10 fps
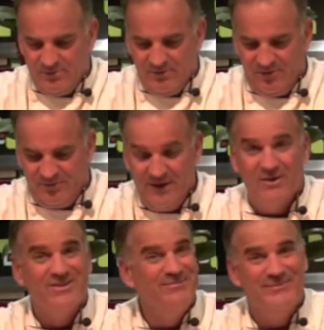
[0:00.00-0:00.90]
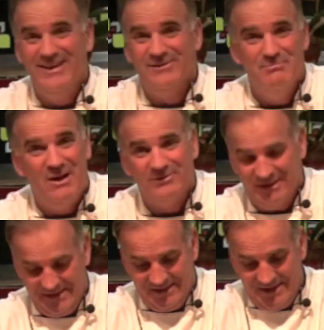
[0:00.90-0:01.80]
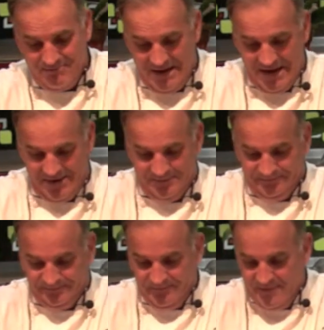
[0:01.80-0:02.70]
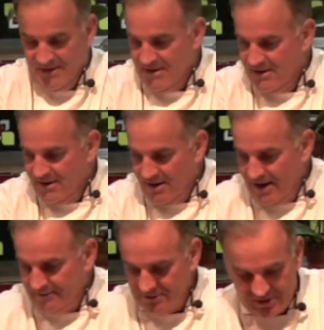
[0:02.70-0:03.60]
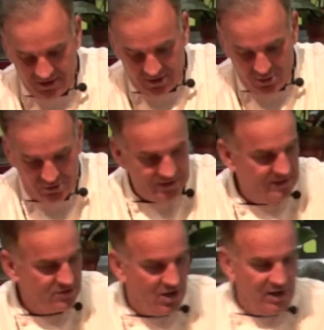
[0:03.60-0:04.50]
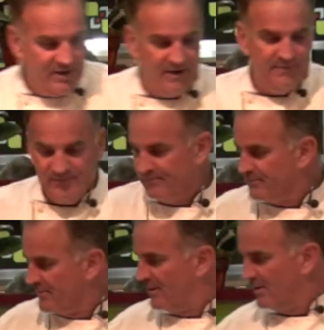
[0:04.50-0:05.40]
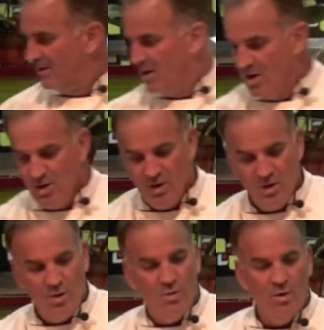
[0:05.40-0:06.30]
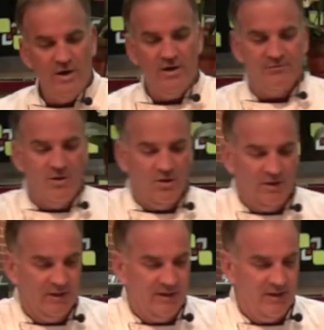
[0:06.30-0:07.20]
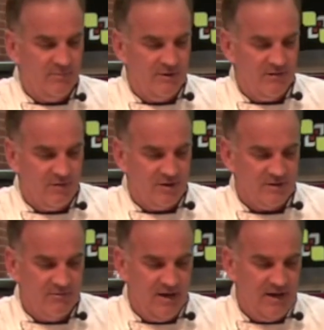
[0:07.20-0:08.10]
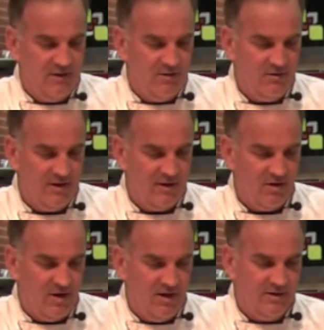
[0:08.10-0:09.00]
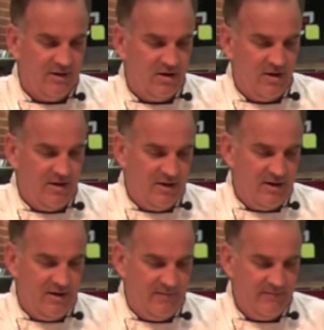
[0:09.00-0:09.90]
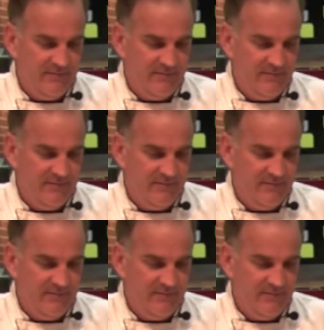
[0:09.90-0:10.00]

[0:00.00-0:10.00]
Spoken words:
it with my fingers. It's melting, it doesn't matter. All right, let's get those things on there. We're going to throw a little bit of our tomato and our onion on there.